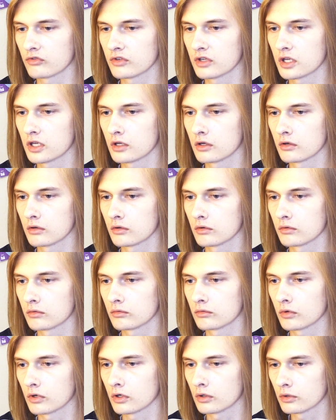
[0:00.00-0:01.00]
video
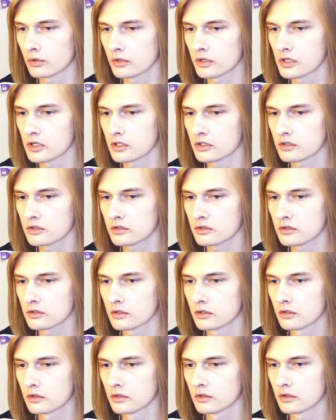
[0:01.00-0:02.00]
recordings,
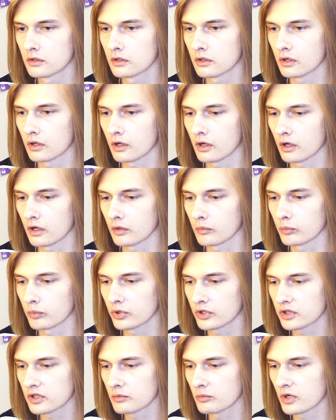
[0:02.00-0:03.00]

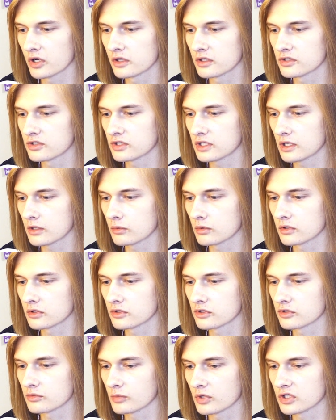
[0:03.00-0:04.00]
put them on the
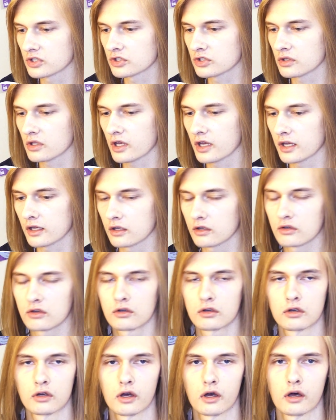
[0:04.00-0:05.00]
sequence, much like
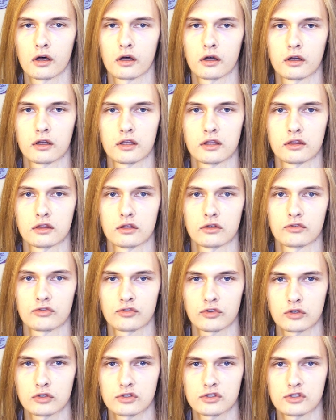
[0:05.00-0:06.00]
in the
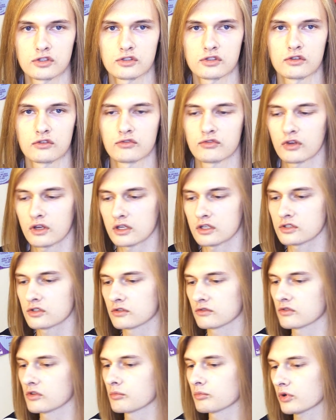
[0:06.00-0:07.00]
first phase
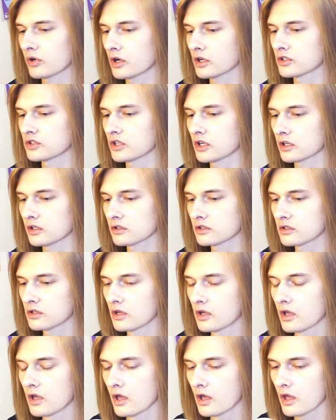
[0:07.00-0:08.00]
of the project,
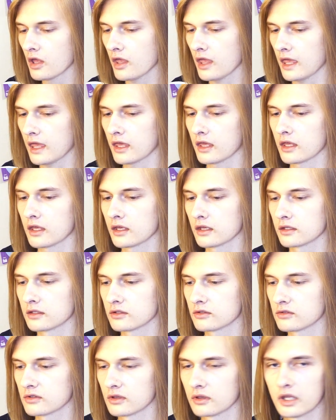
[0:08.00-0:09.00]

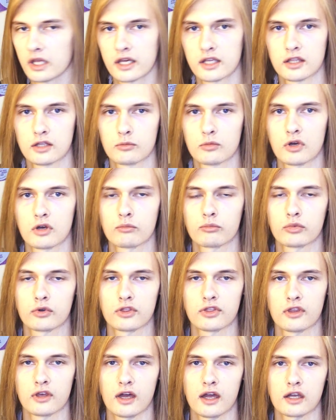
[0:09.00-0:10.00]
and line them up
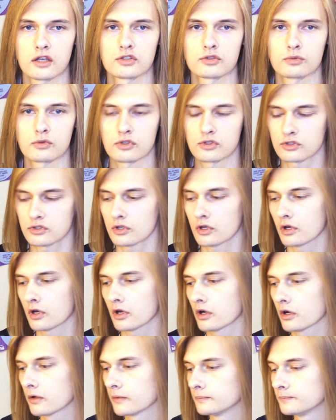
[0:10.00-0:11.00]
with the actual
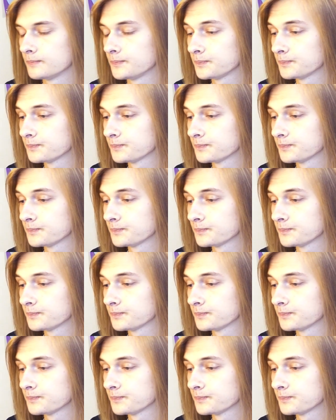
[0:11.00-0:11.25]
song